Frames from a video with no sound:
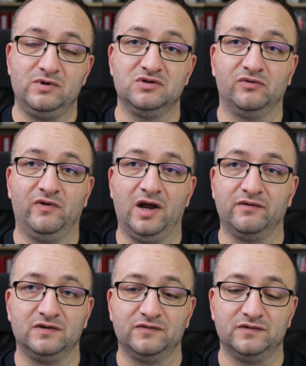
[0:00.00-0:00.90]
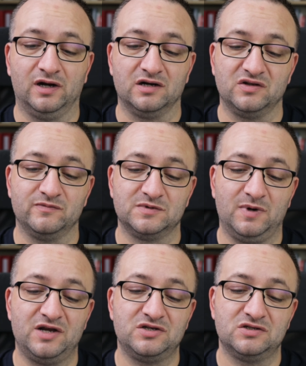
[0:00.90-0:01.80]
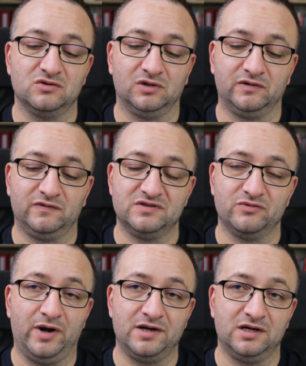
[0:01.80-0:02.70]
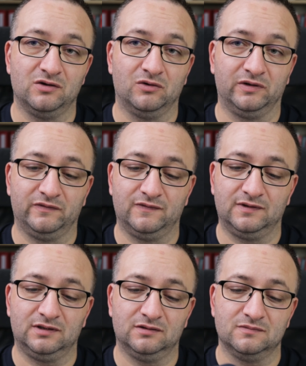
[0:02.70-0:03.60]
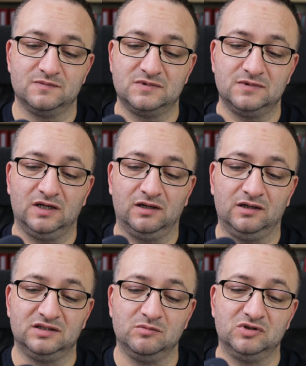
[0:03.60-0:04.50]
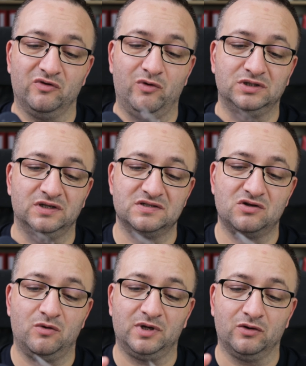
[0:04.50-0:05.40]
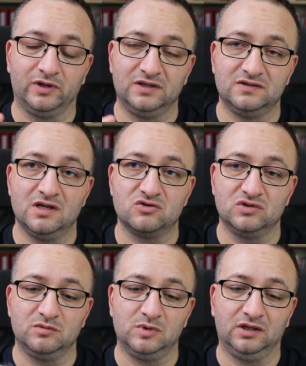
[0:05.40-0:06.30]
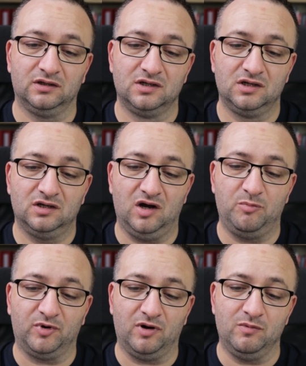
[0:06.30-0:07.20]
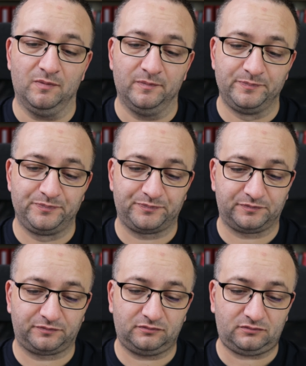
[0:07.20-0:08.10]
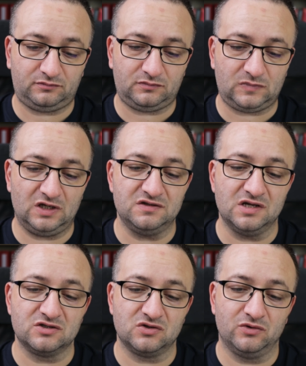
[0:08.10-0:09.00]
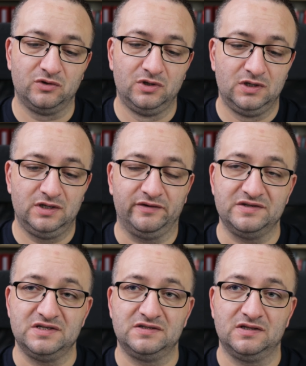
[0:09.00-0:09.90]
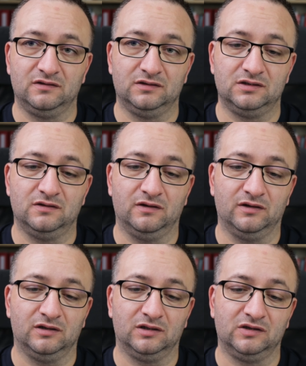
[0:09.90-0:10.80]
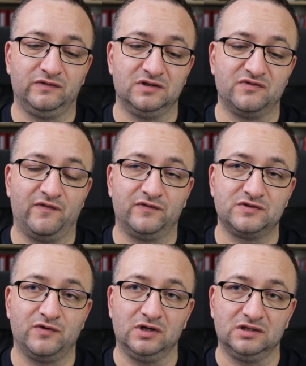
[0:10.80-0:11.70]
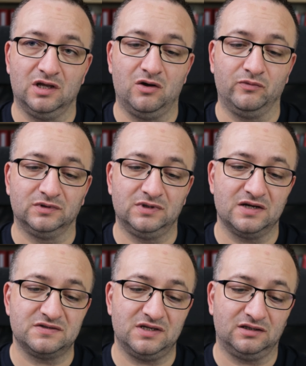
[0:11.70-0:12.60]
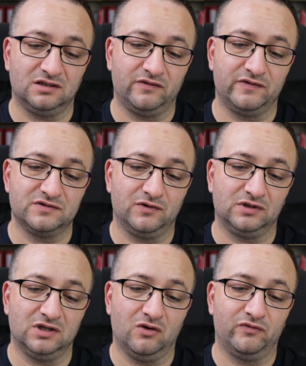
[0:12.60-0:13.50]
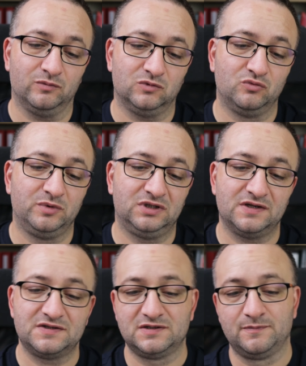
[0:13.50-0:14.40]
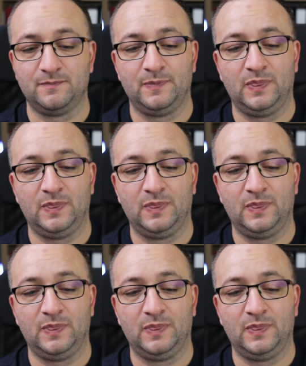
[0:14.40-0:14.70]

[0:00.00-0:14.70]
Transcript: will survive if there are some splashes, or if it's raining, or if a little bit of water is coming on it. That shouldn't be a problem. It's also resistant if it's falling down. They are saying that if it's falling down from 2 meters,